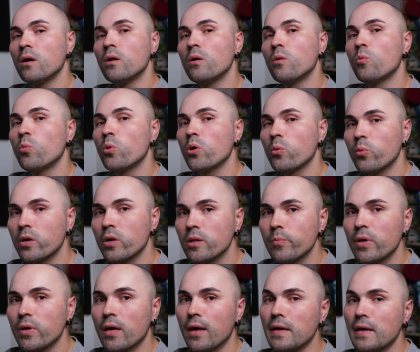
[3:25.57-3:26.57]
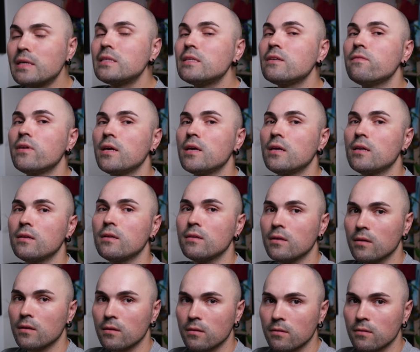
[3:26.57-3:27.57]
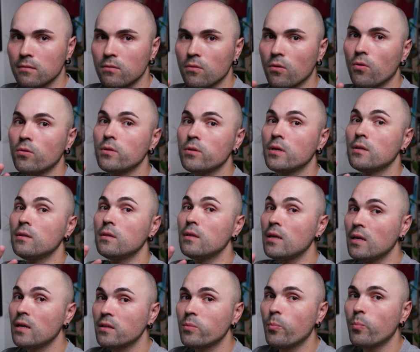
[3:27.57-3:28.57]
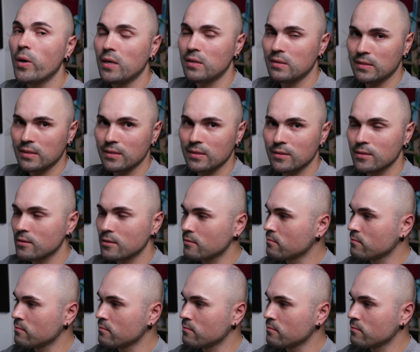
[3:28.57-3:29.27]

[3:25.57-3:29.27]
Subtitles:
We will be activating it on a need basis.